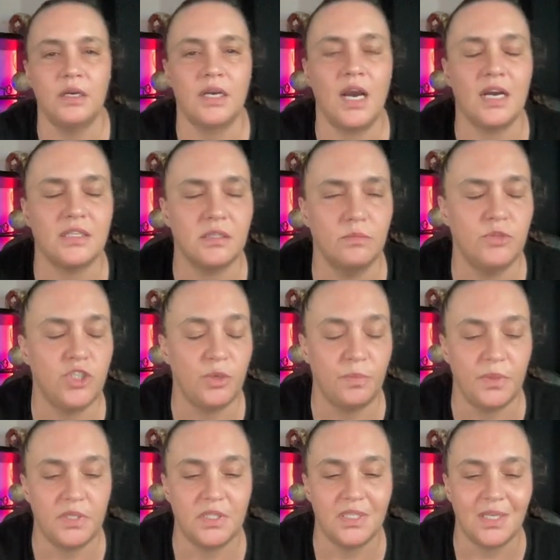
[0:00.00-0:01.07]
custom
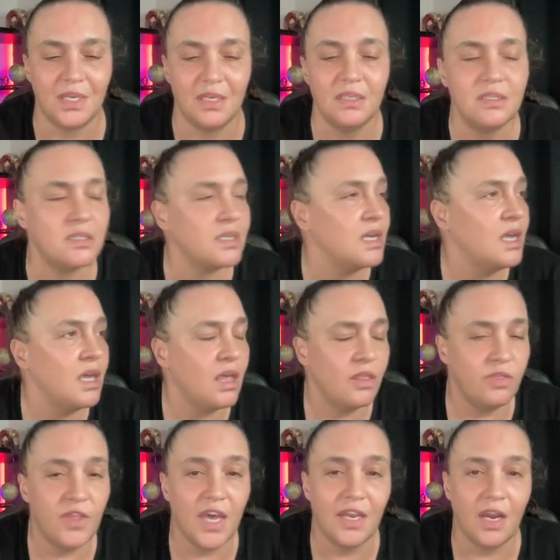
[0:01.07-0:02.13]
GPTs
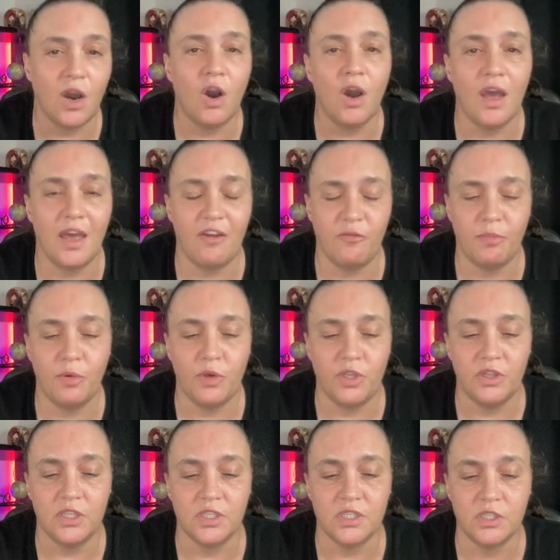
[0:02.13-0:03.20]
that I have put
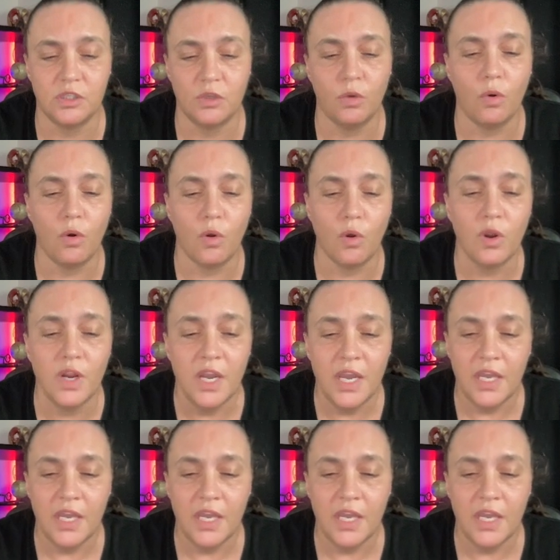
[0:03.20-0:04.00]
in the store